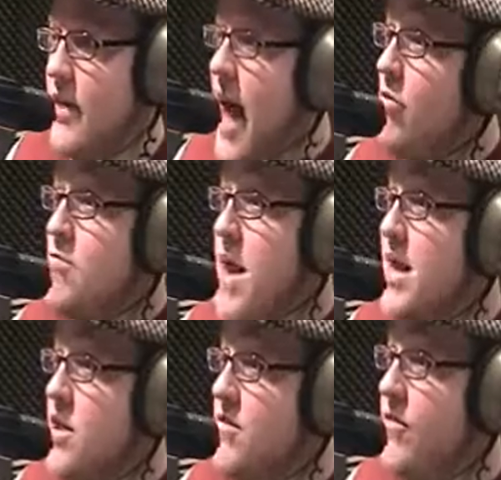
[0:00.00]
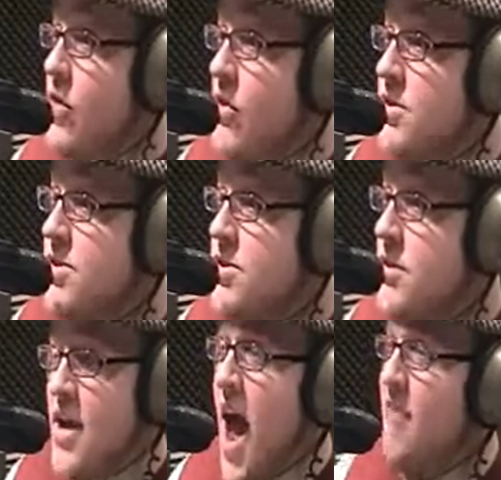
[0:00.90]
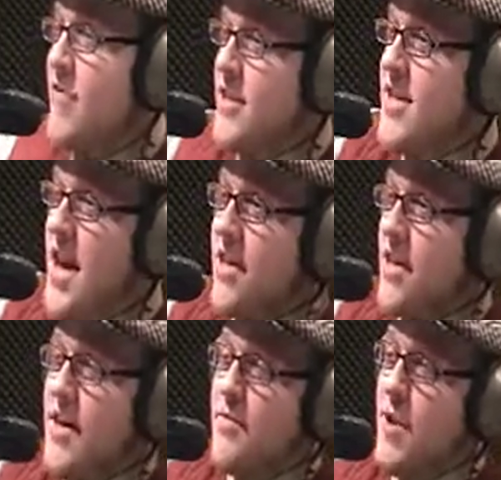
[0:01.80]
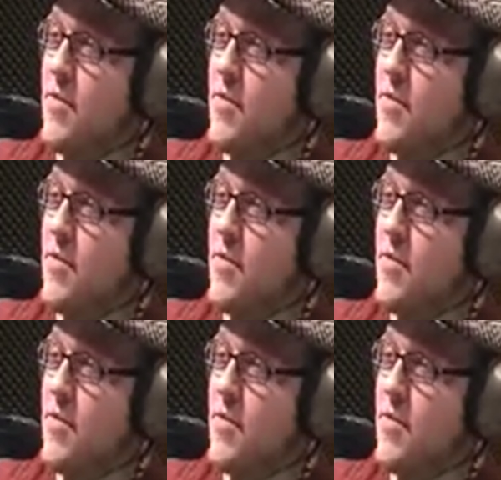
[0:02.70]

That would make it diverse. I've contended in it.